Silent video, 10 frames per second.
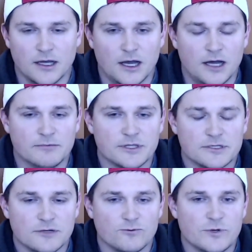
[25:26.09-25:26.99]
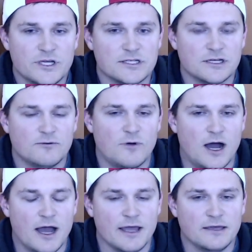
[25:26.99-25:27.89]
But there's a reason
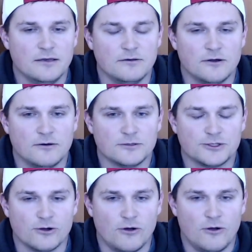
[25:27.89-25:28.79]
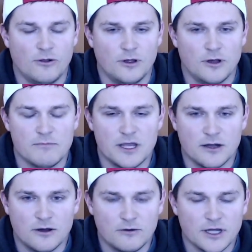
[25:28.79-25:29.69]
why you don't troll a
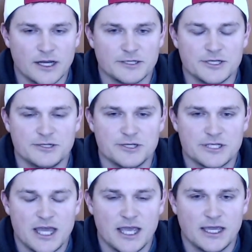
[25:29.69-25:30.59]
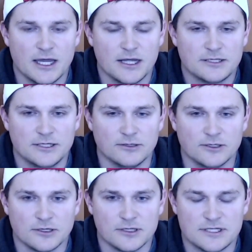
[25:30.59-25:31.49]
minnow and you just can't get it to
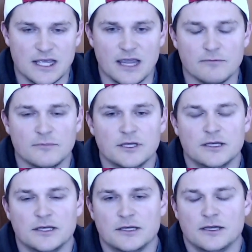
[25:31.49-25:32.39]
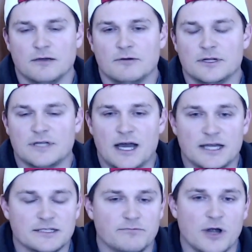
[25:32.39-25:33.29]
look the same. And when it
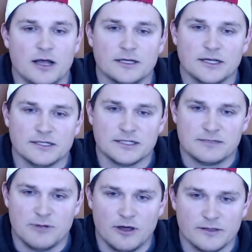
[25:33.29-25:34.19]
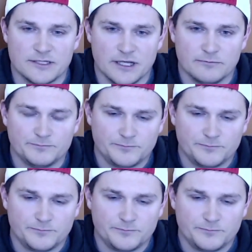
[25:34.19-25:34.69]
dies, it probably doesn't smell the same.